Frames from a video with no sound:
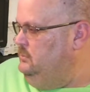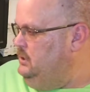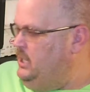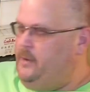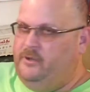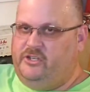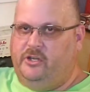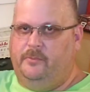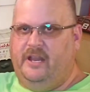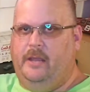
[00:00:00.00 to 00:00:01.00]
I would
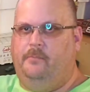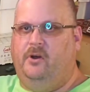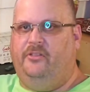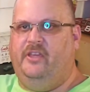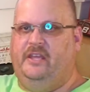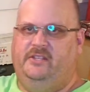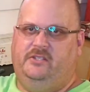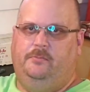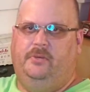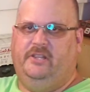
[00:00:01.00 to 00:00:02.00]
terminate both ends,
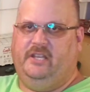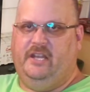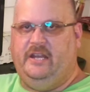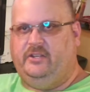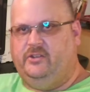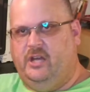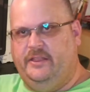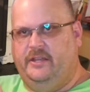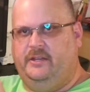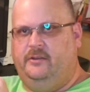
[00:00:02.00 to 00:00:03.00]
put the connector on
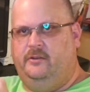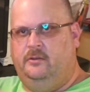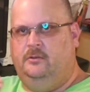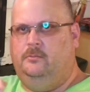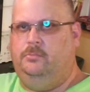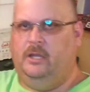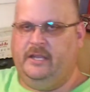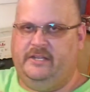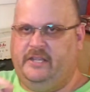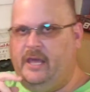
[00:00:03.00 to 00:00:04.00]
there, plug it
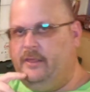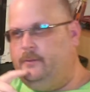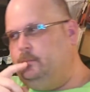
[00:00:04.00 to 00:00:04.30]
together.